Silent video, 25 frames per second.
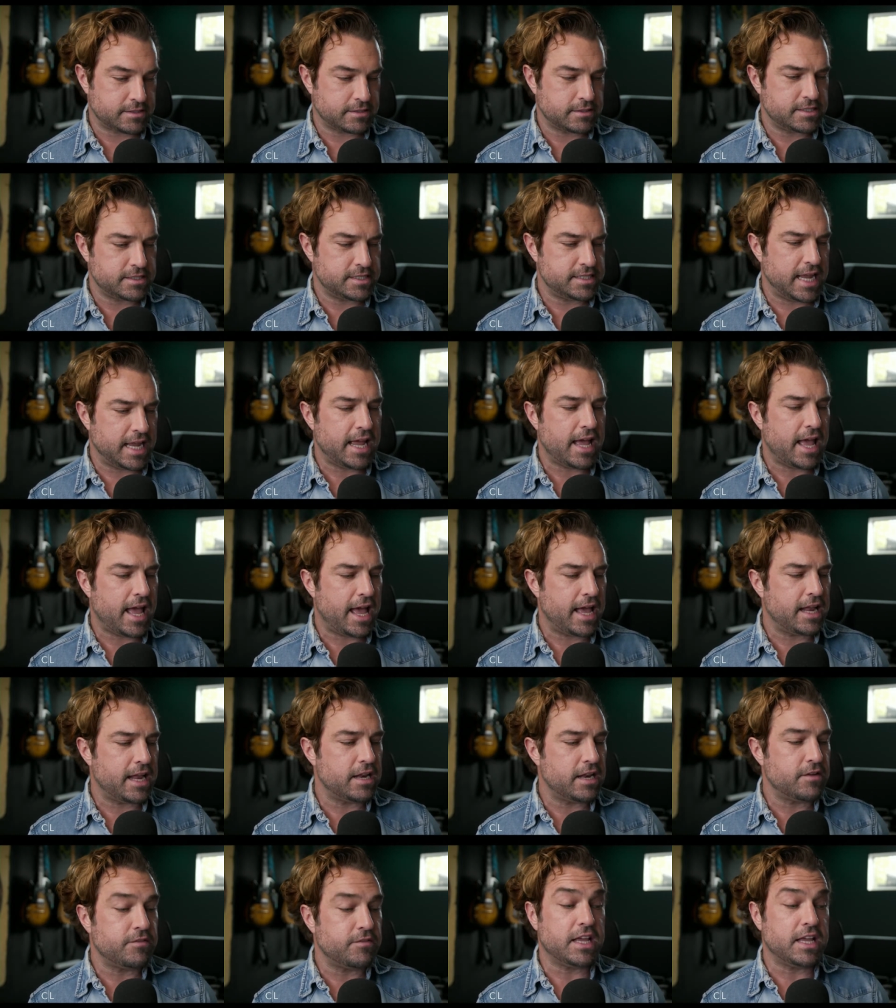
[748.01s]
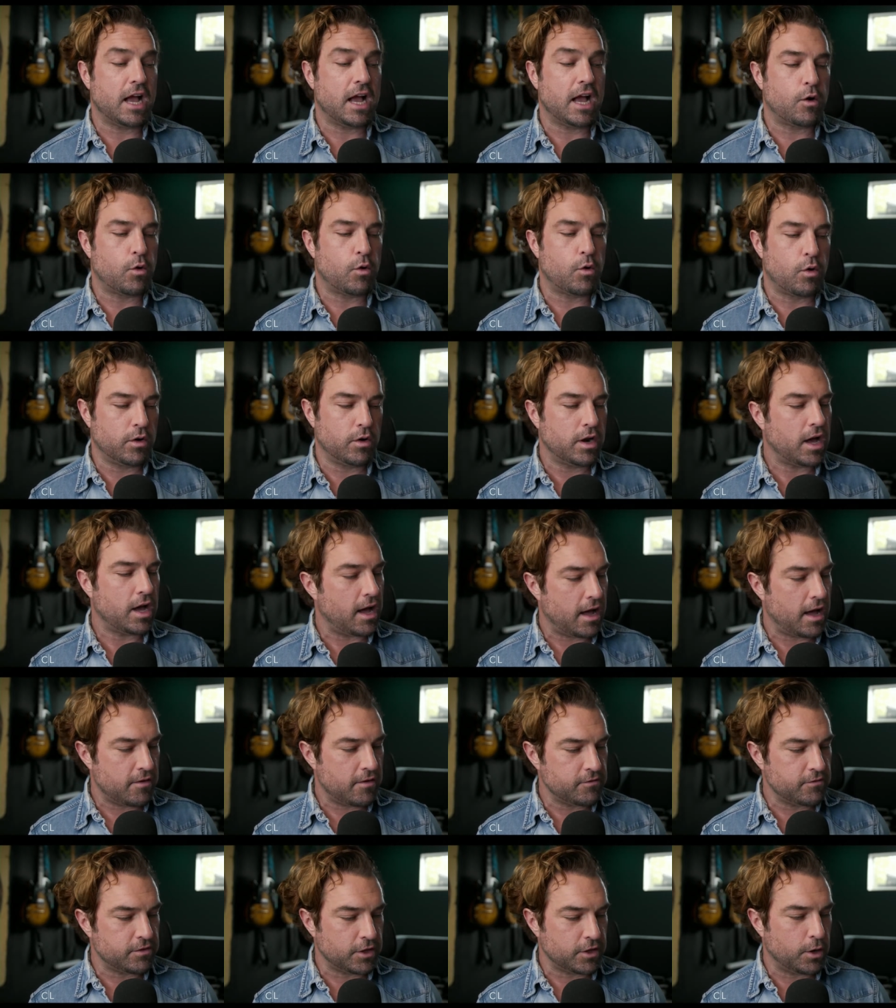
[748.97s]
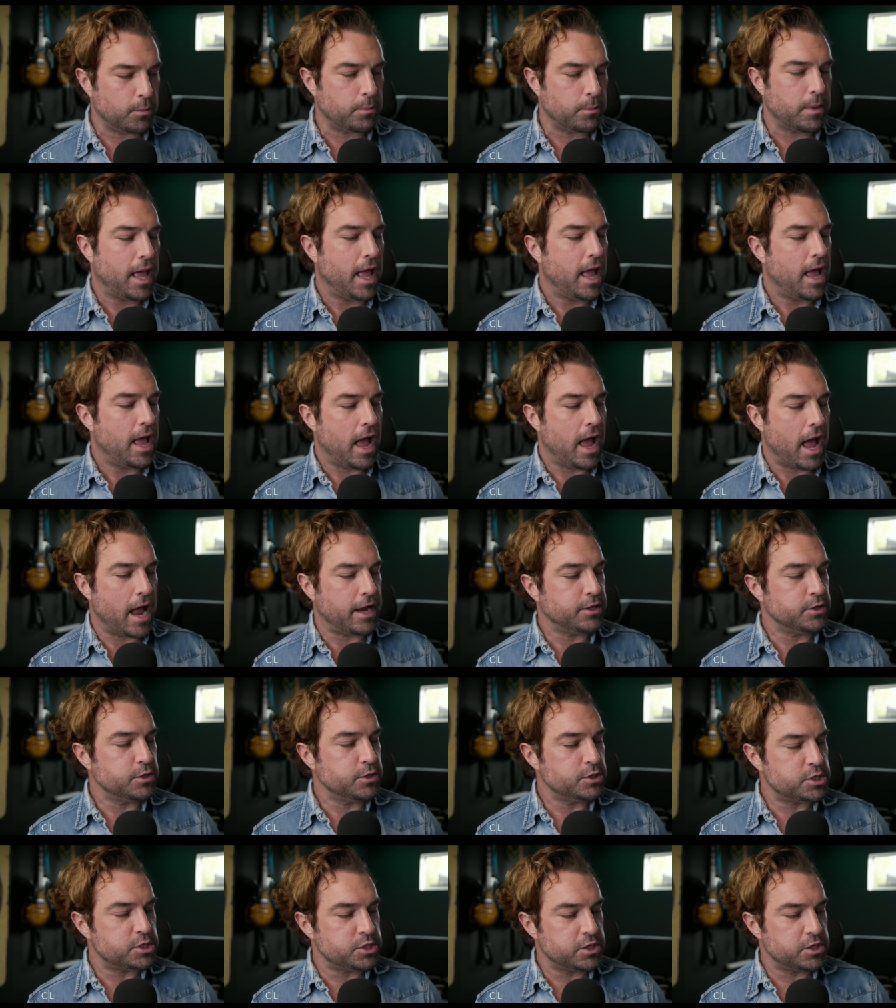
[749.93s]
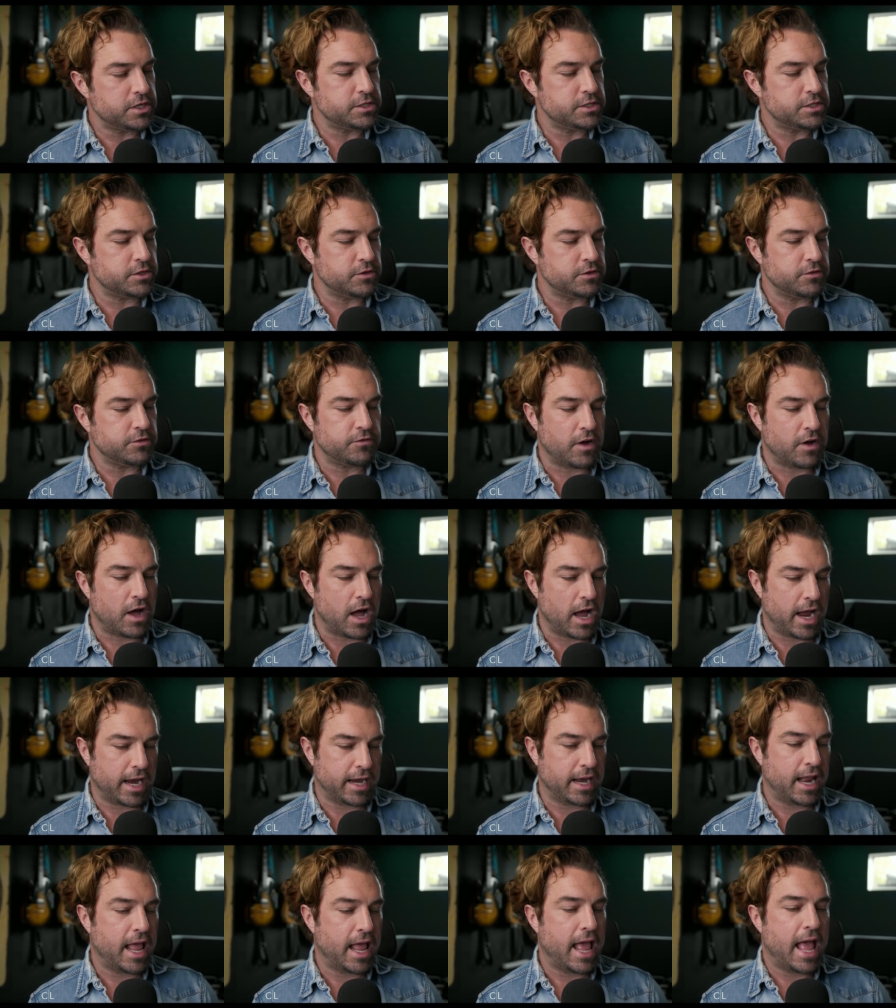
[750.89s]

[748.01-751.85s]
Stay ahead of the quote envelope and you should do fine